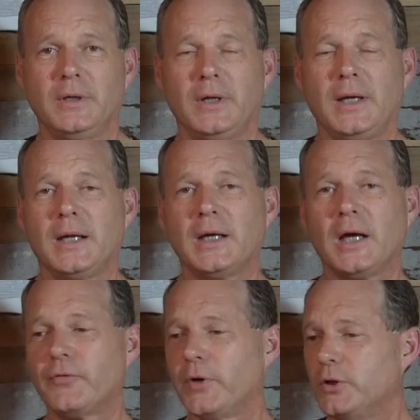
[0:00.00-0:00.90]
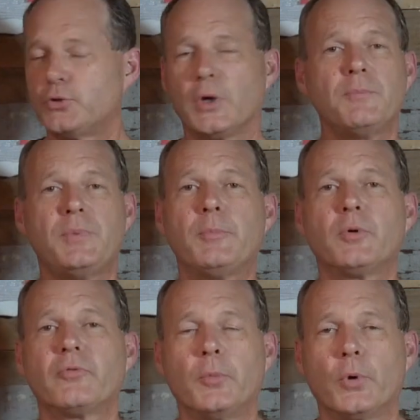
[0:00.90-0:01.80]
And I've trained
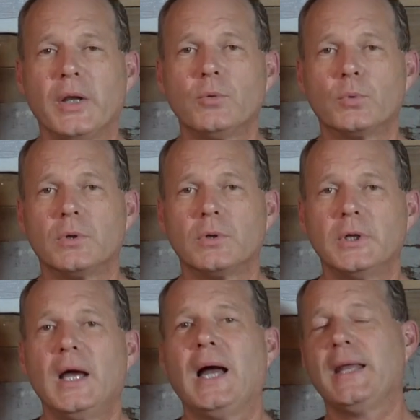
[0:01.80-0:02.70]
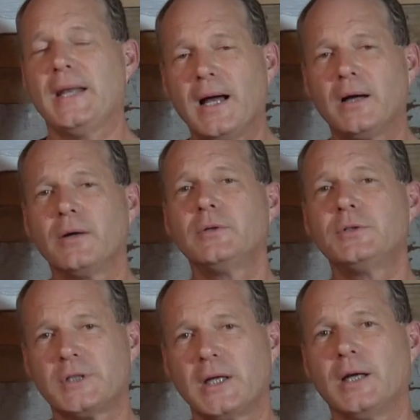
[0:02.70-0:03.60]
people from around the world on how to
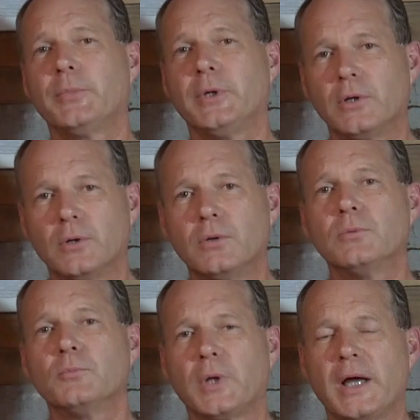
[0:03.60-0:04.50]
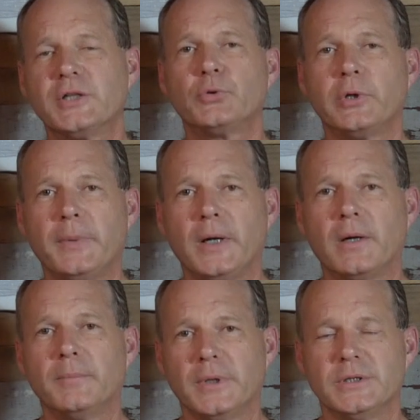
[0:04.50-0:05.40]
set up their own plaster
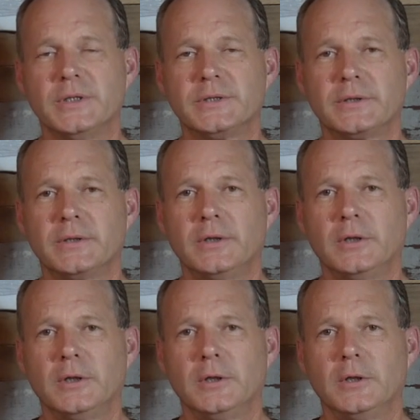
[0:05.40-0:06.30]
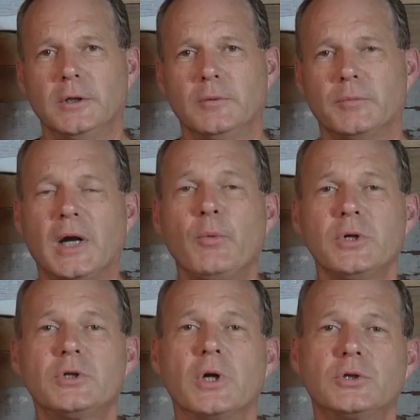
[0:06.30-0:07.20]
repair business. But I want
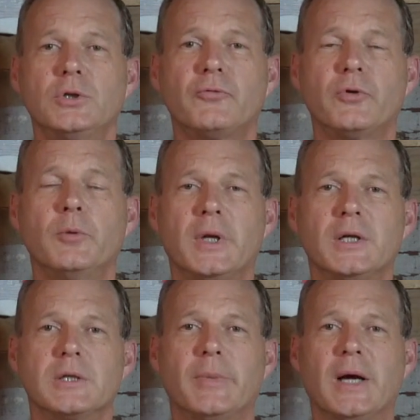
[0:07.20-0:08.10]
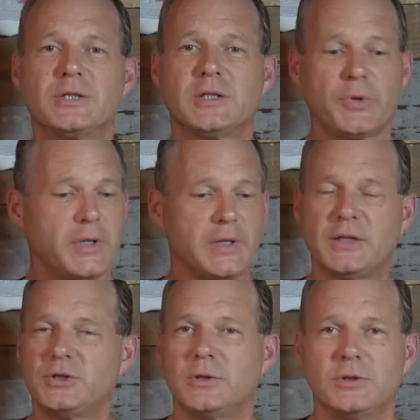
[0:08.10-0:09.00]
to talk to you a few minutes about something
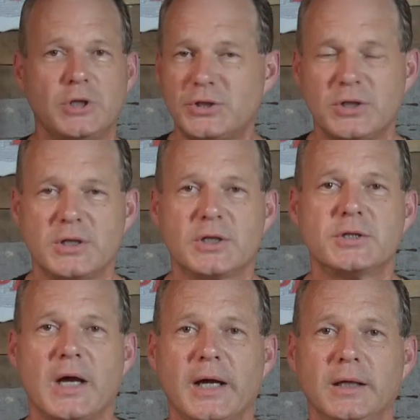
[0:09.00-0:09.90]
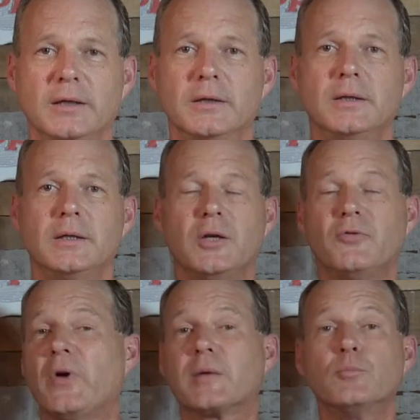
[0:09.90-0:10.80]
that's just as exciting, in
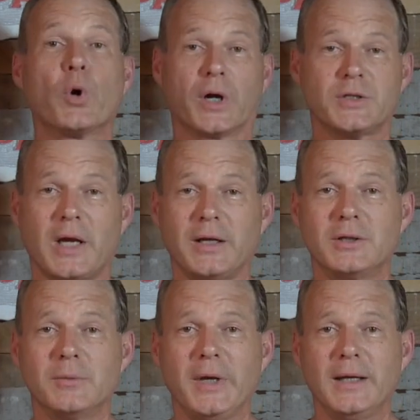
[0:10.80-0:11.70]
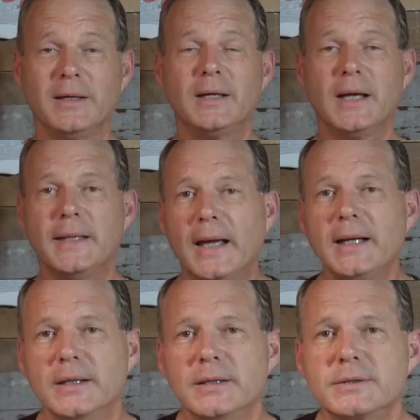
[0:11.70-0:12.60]
fact, more exciting to me, and
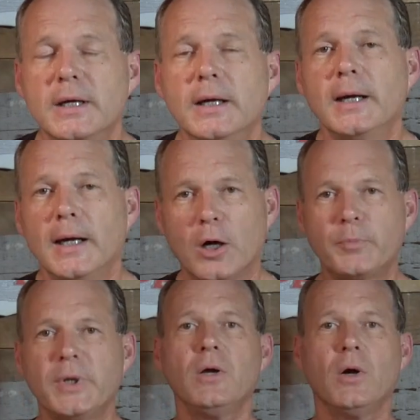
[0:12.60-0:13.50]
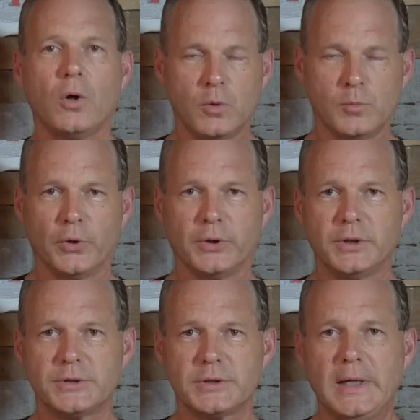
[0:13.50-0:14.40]
that is helping
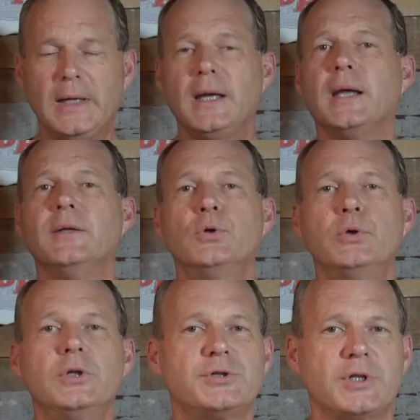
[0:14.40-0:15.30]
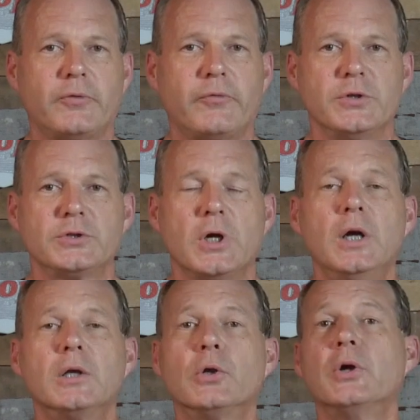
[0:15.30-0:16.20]
homeowners and do-it-yourselfers
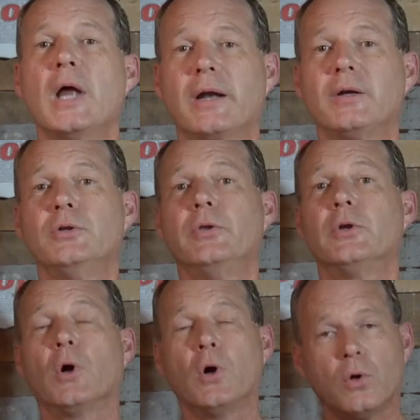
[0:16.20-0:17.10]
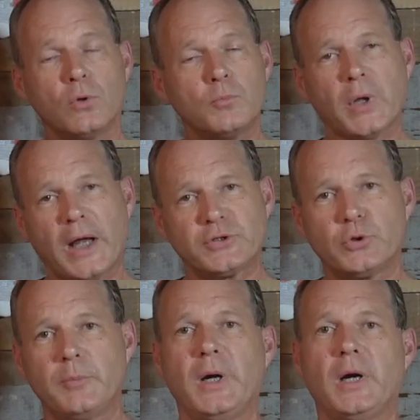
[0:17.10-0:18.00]
learn how to do their own plaster
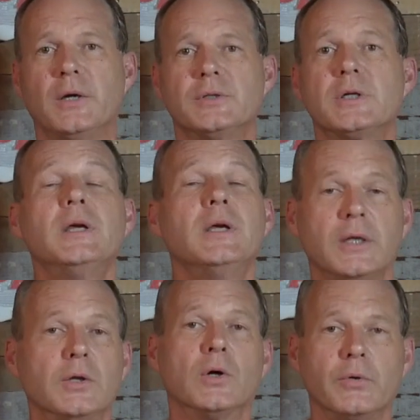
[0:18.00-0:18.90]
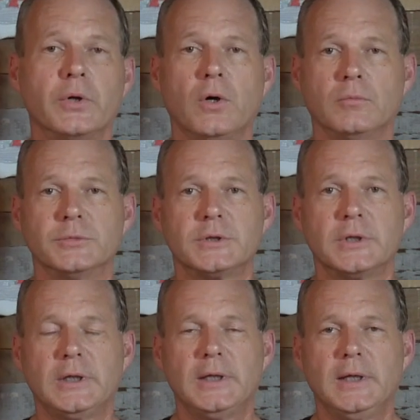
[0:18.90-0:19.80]
repairs in their own homes.
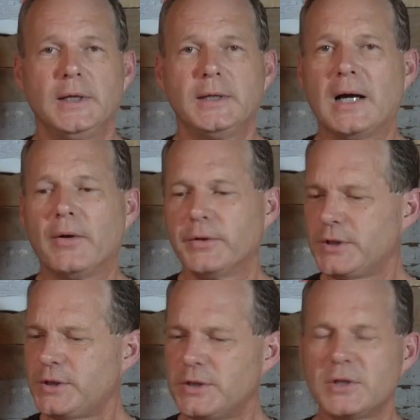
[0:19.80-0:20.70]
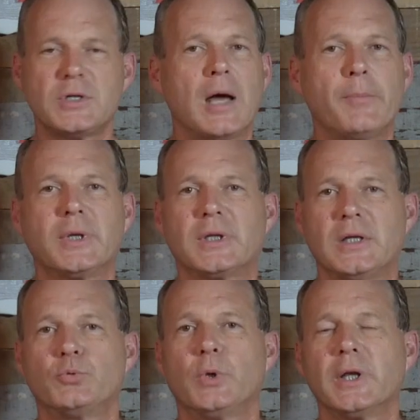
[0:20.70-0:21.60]
Now, this is a topic
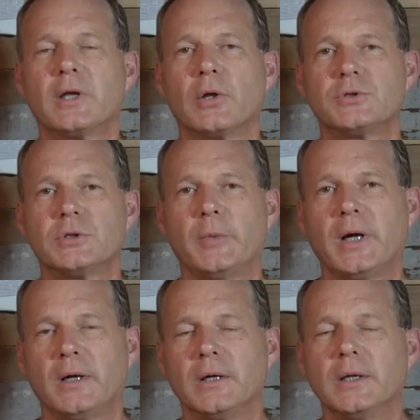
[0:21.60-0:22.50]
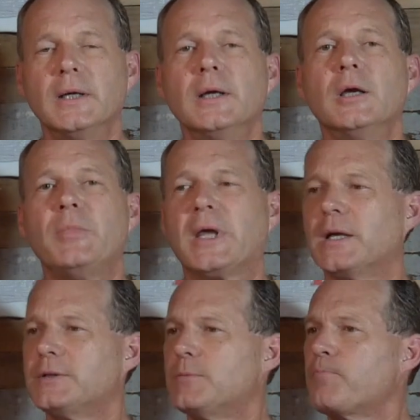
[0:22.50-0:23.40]
that's really close to my heart
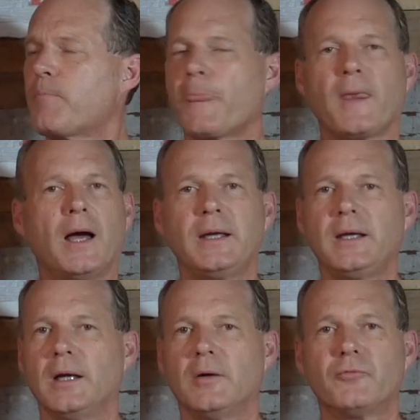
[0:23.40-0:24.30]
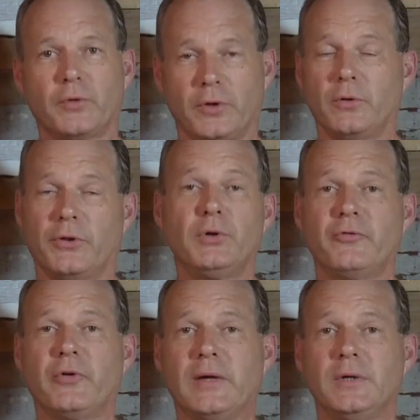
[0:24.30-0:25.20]
because I have, for the
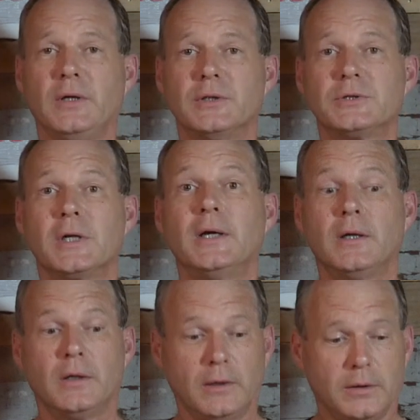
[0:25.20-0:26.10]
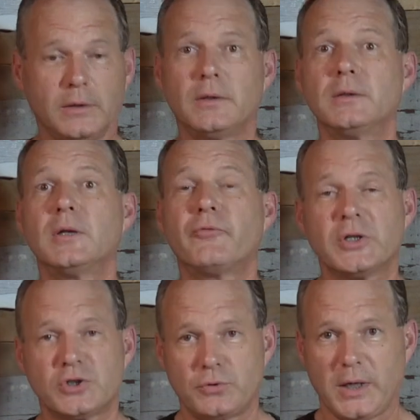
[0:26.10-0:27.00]
35 years, heard the
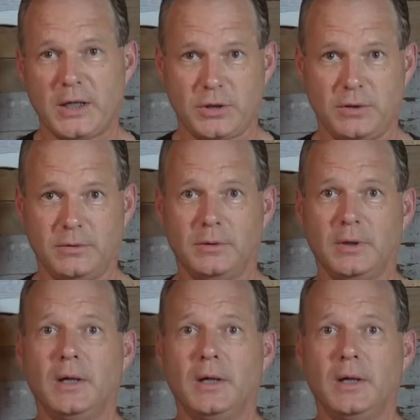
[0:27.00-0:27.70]
frustration